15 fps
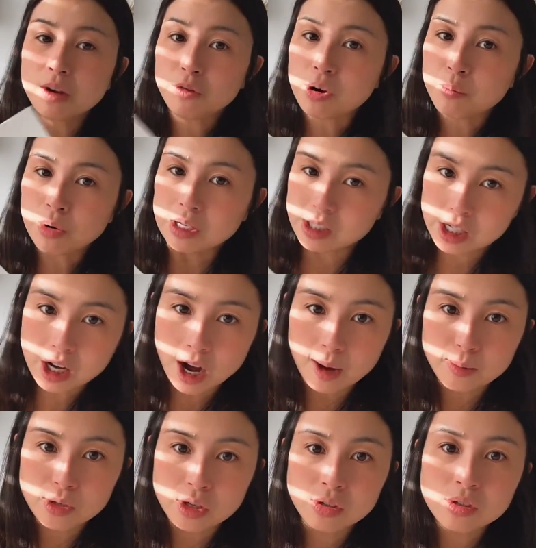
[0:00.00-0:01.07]
different printing
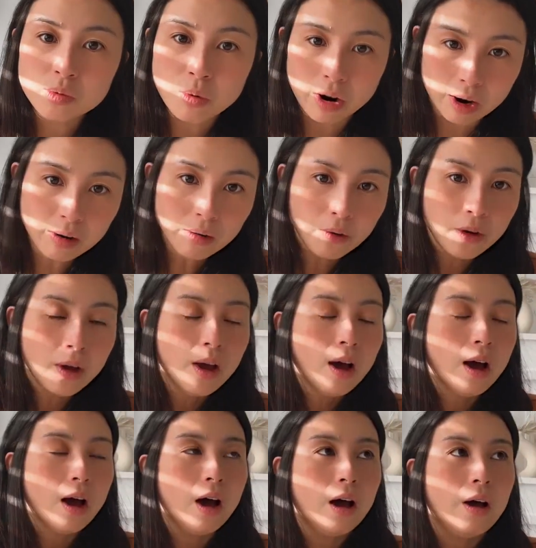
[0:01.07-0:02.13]
options were,
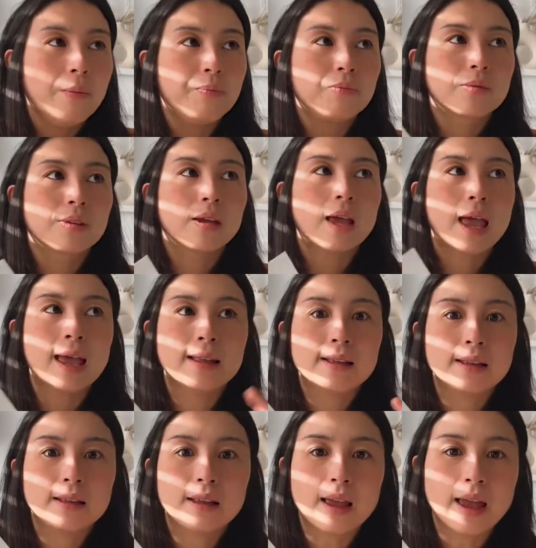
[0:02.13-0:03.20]

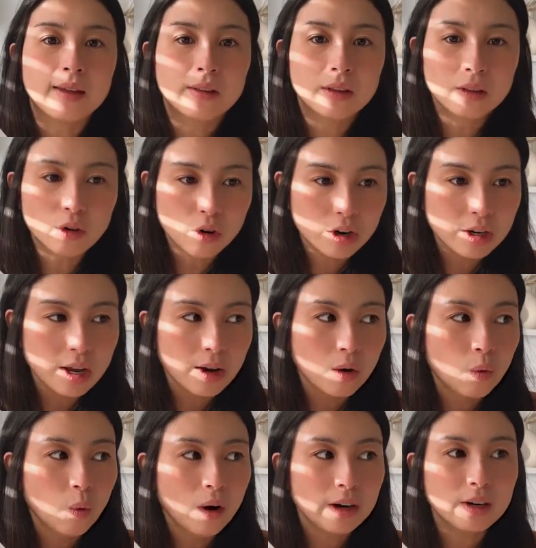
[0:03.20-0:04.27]
and
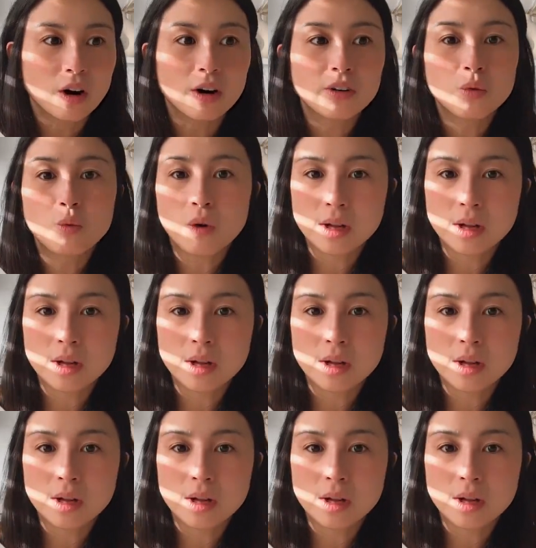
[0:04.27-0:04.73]
learning what are the